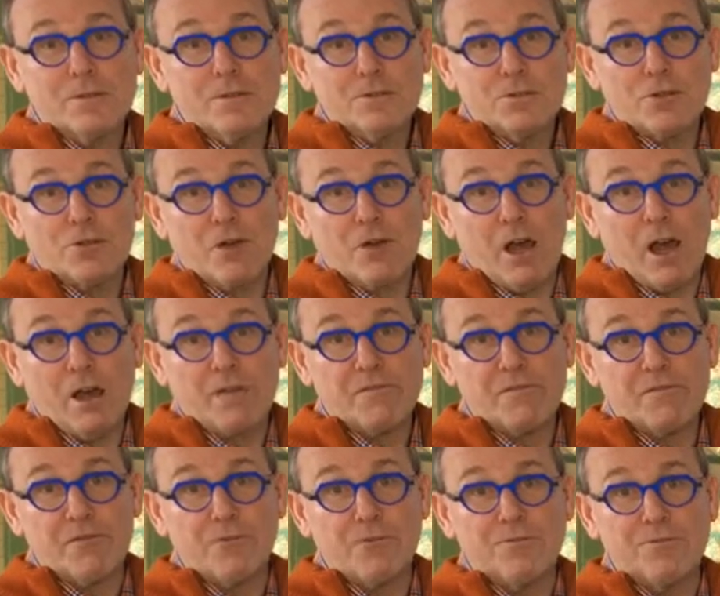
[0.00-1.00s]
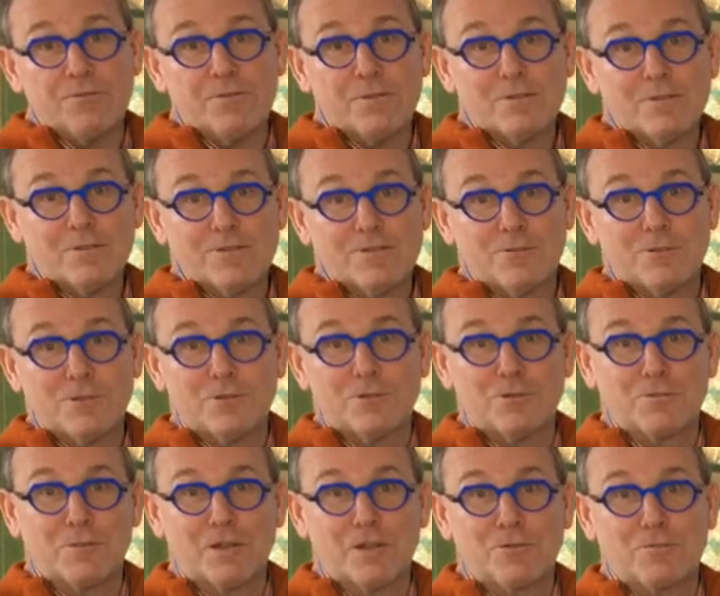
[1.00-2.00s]
So have fun with your
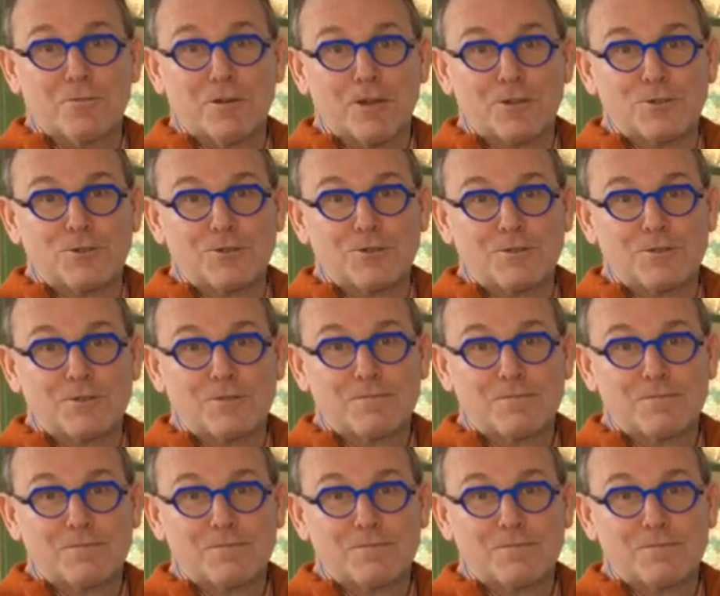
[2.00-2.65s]
manipulations.